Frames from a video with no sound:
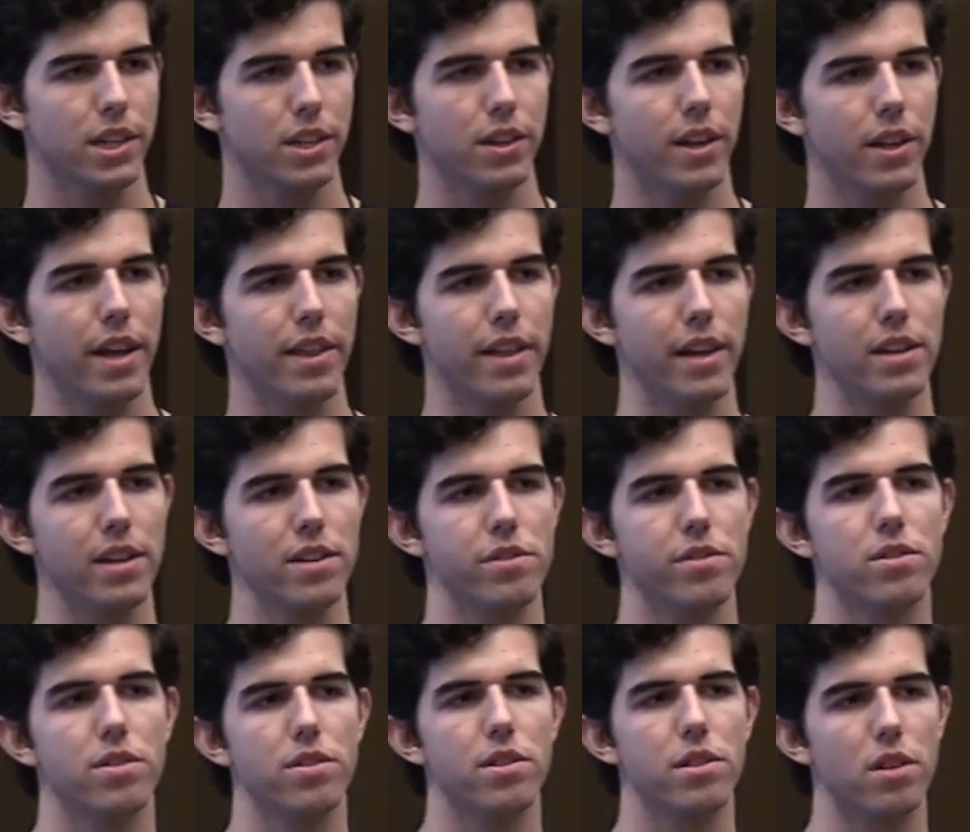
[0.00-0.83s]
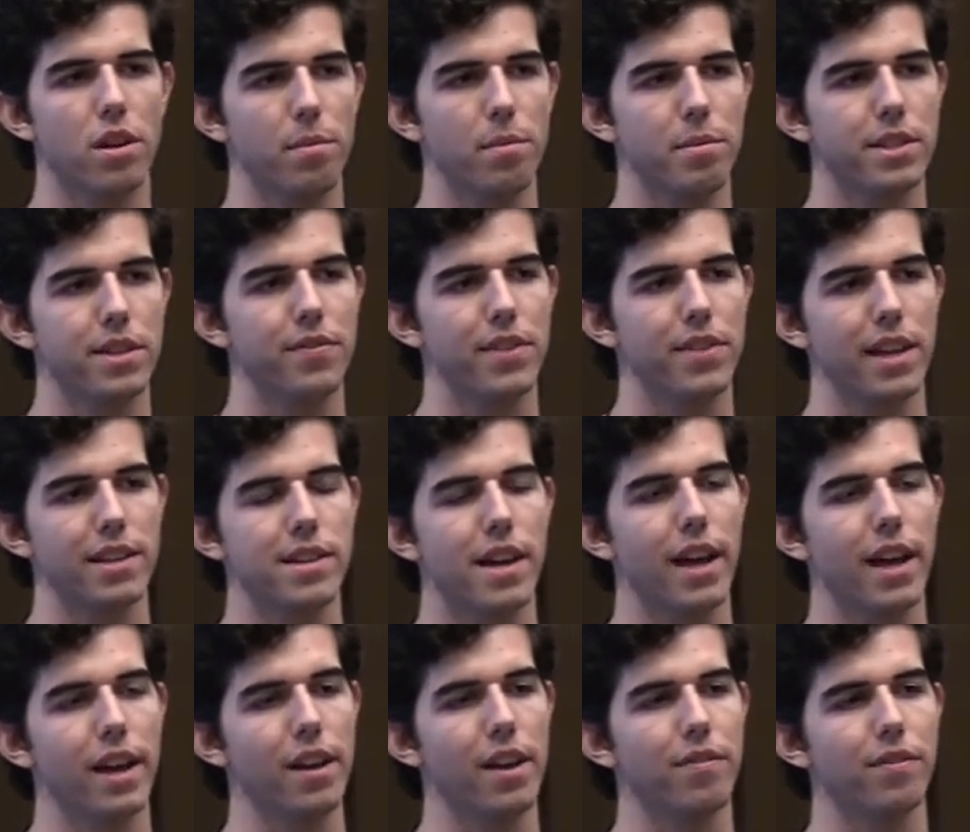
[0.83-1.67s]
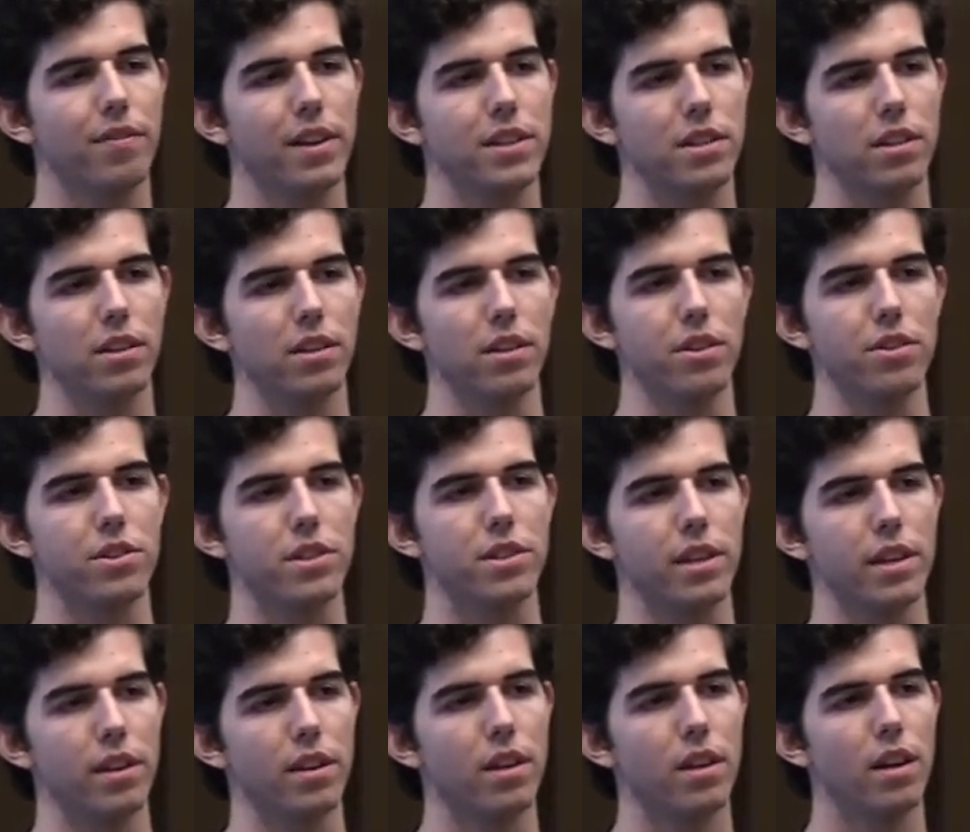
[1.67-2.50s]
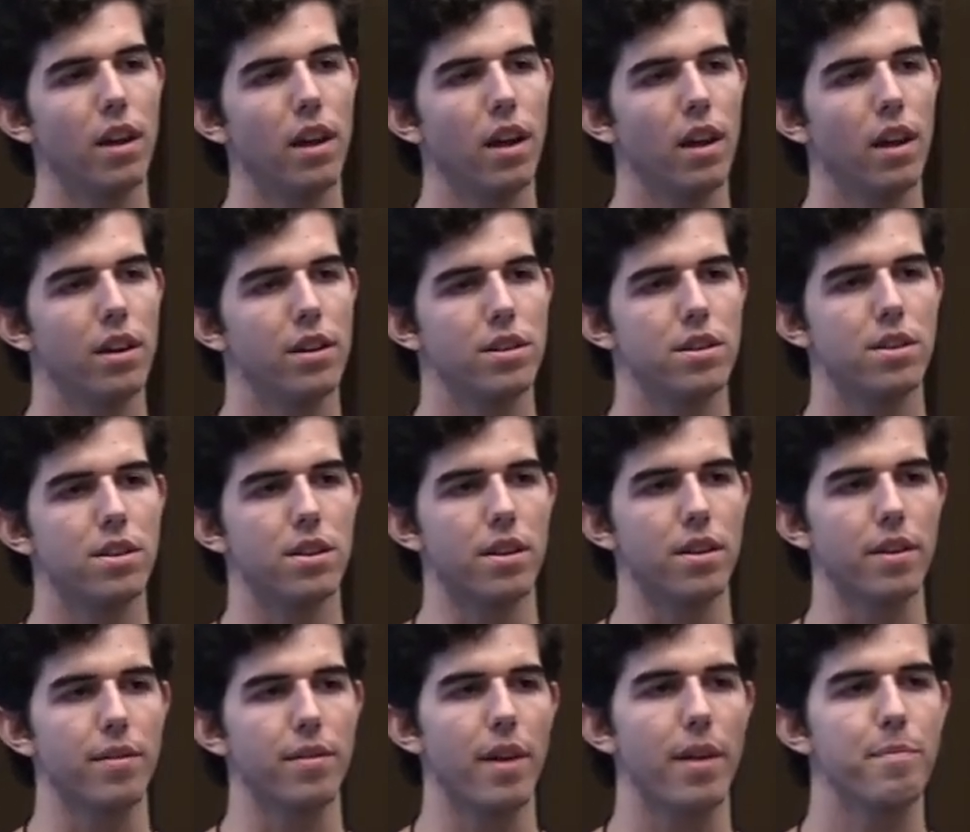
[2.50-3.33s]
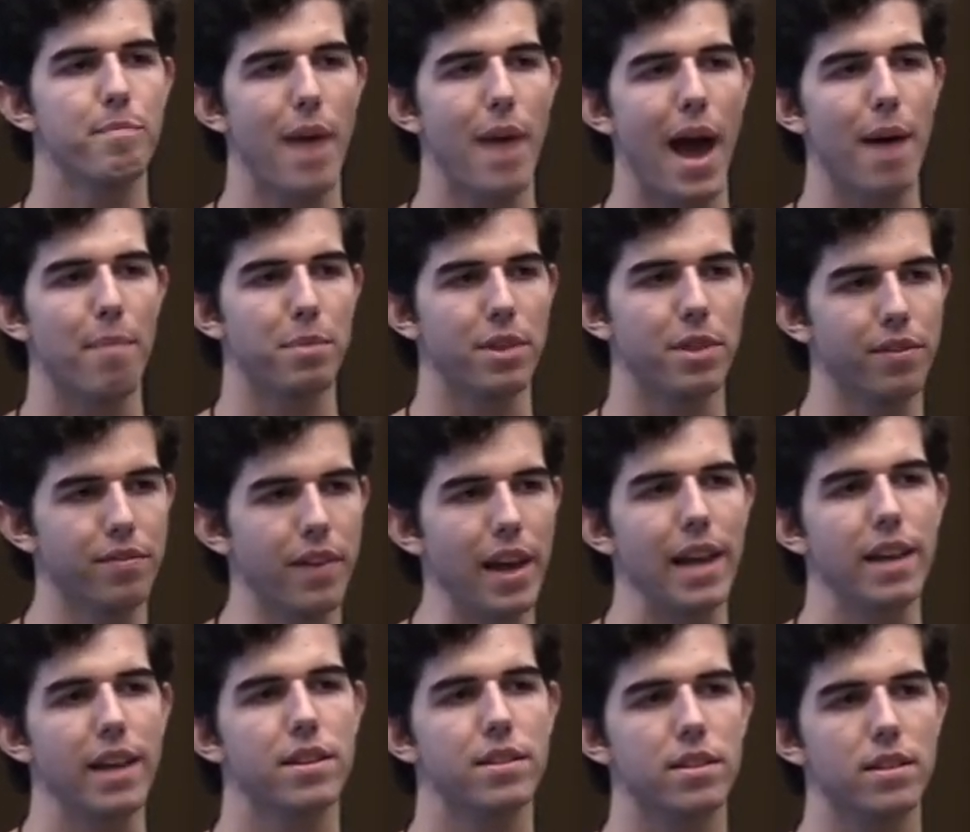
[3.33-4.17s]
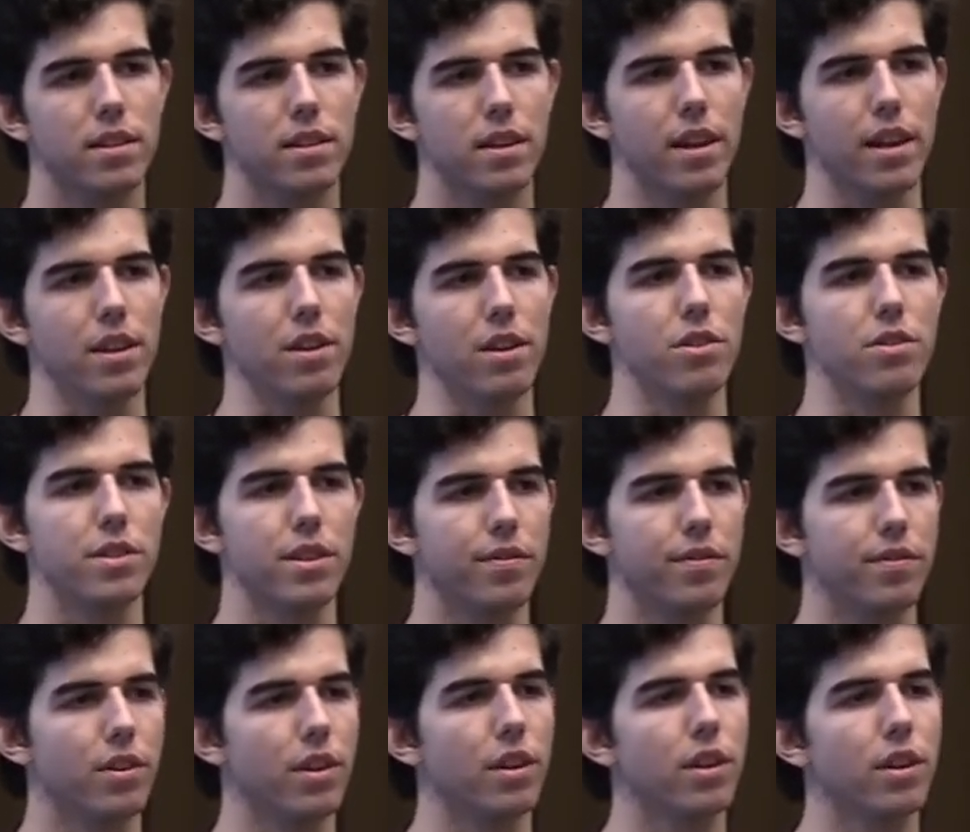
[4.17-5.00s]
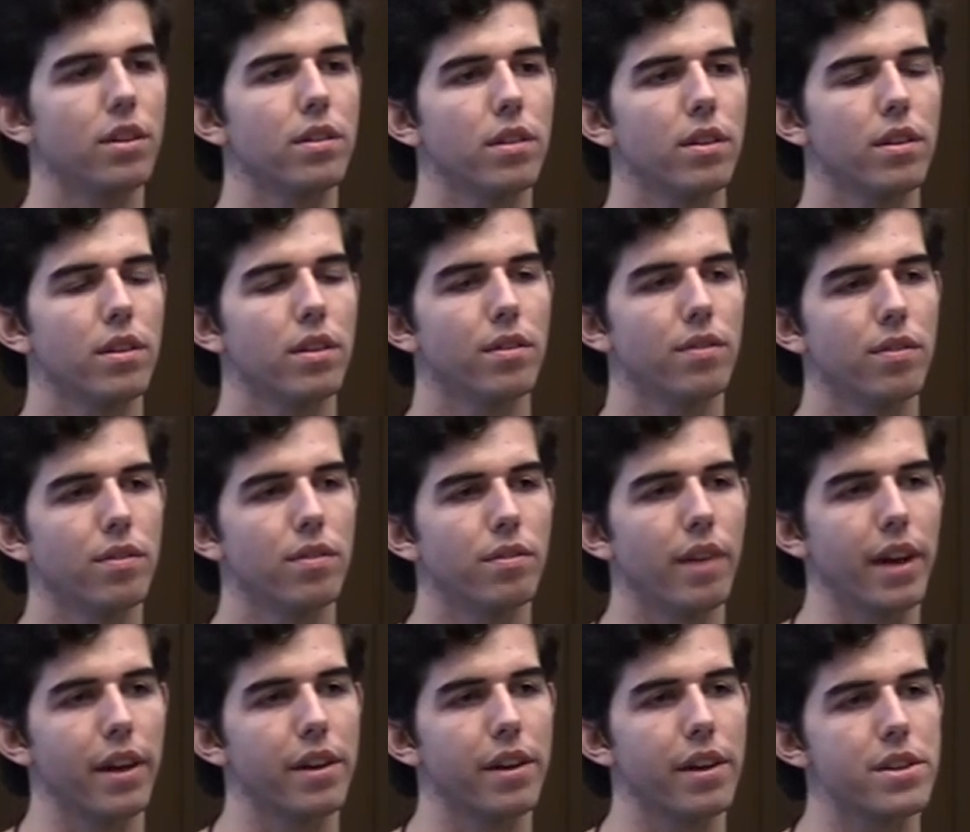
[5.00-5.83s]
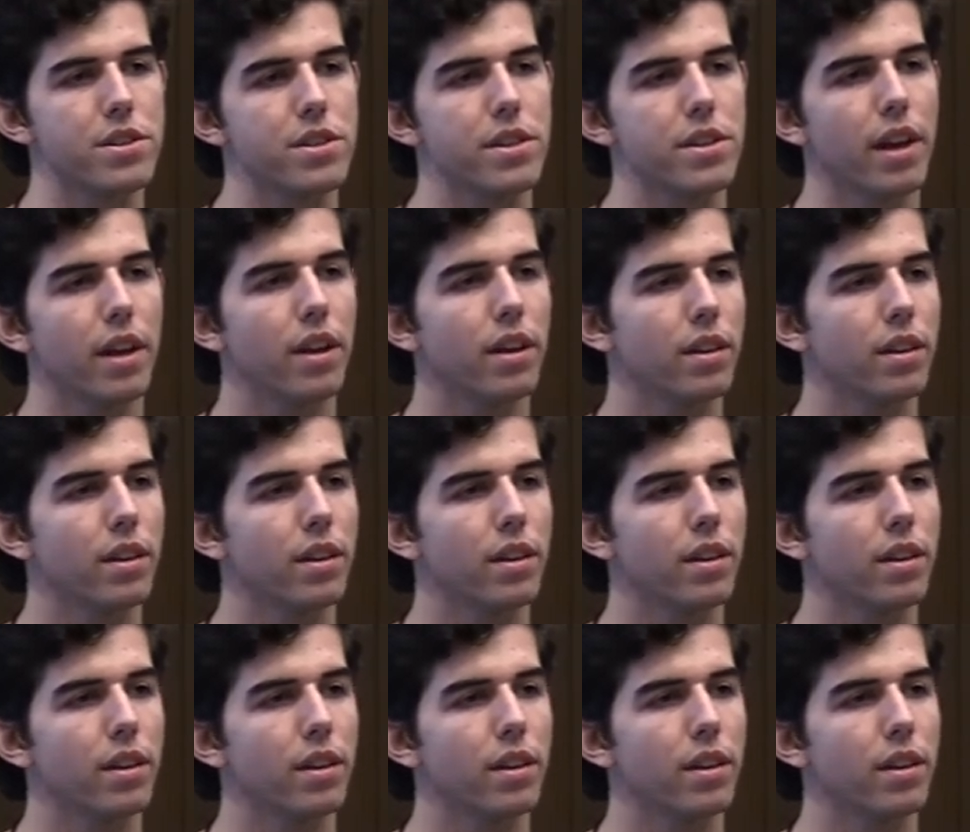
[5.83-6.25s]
and then determines if that's high enough resolution to map the face and use it for recognition data.